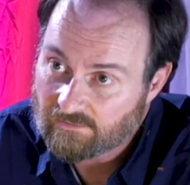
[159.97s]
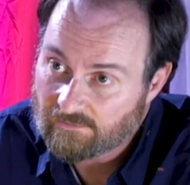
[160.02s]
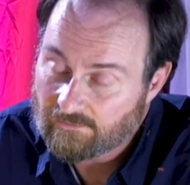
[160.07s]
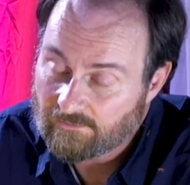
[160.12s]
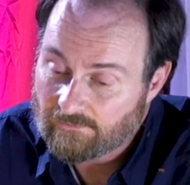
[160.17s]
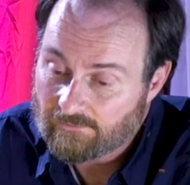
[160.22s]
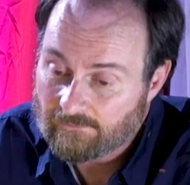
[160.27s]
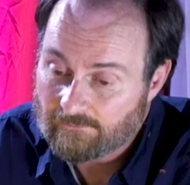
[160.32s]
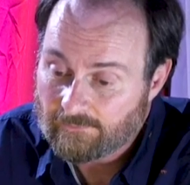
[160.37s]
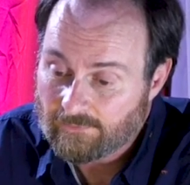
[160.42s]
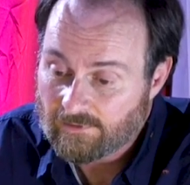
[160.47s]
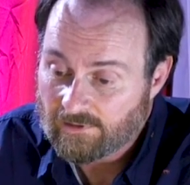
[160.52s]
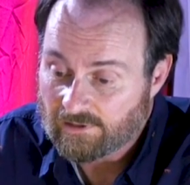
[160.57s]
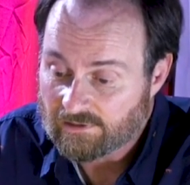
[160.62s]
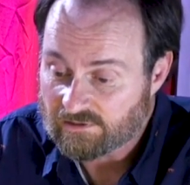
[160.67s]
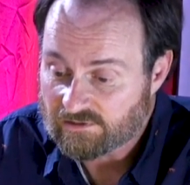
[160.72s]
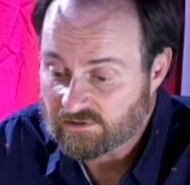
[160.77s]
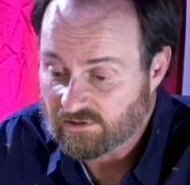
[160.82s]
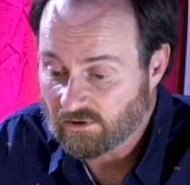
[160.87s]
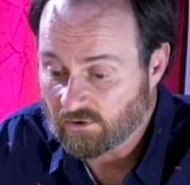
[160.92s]
Okay.
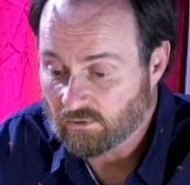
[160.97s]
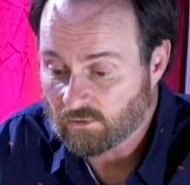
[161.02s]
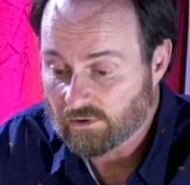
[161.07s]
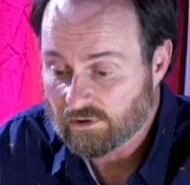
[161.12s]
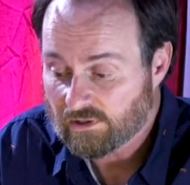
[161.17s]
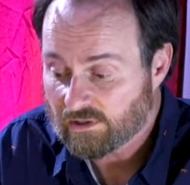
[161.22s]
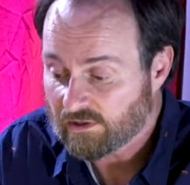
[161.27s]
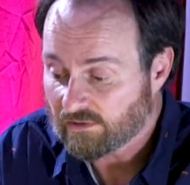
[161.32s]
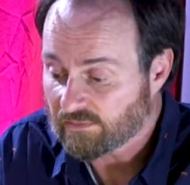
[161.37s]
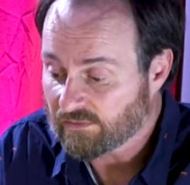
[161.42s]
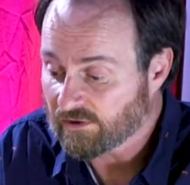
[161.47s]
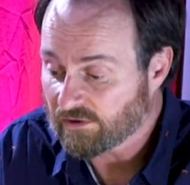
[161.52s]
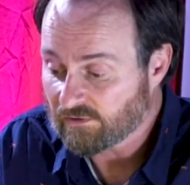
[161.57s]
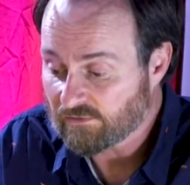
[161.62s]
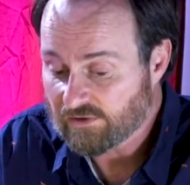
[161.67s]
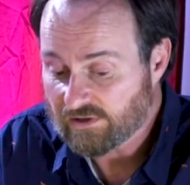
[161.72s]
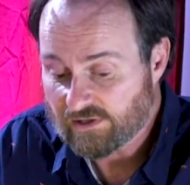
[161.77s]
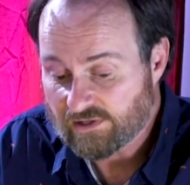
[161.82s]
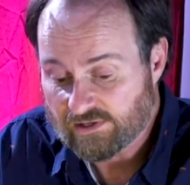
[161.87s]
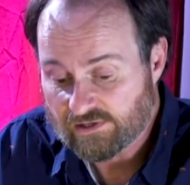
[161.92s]
And so right.
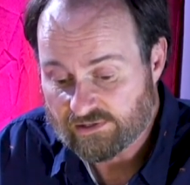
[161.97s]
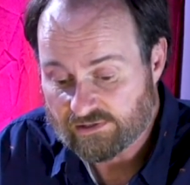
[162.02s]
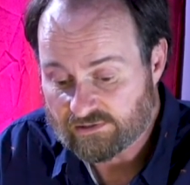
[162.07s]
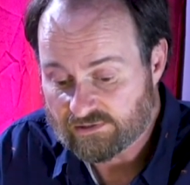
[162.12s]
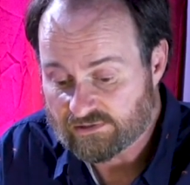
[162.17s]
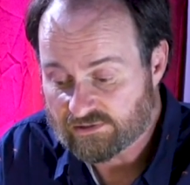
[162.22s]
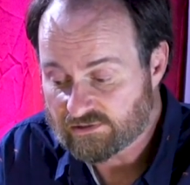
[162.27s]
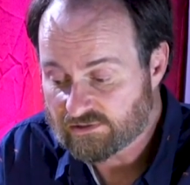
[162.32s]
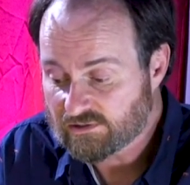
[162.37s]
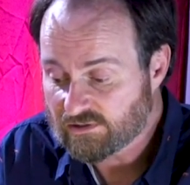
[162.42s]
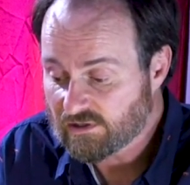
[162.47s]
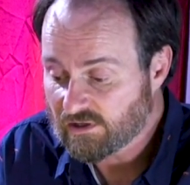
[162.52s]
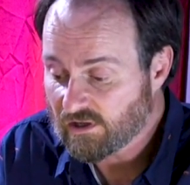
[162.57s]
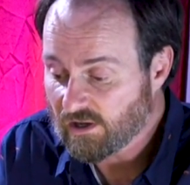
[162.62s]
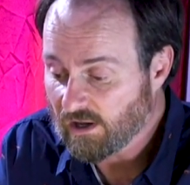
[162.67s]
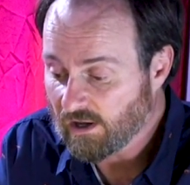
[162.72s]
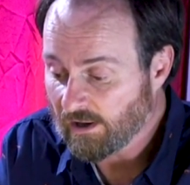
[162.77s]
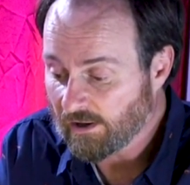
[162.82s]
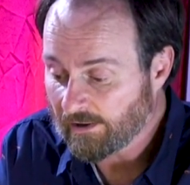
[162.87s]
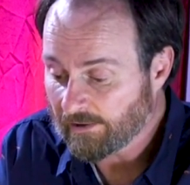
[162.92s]
there is
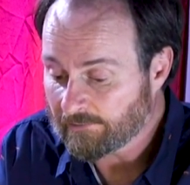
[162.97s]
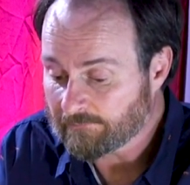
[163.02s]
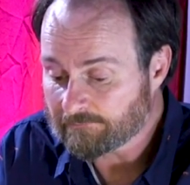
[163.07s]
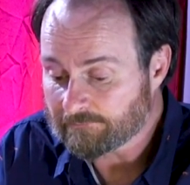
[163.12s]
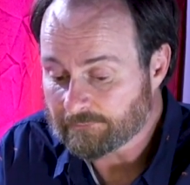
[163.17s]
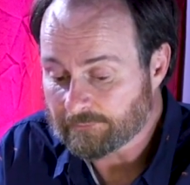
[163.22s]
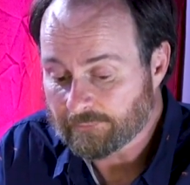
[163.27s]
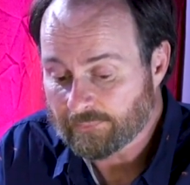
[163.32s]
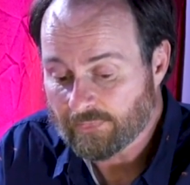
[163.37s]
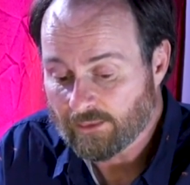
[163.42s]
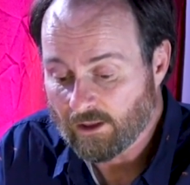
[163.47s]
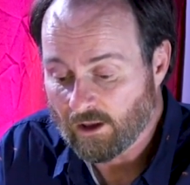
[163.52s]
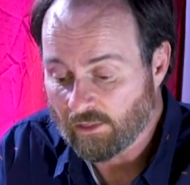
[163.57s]
um,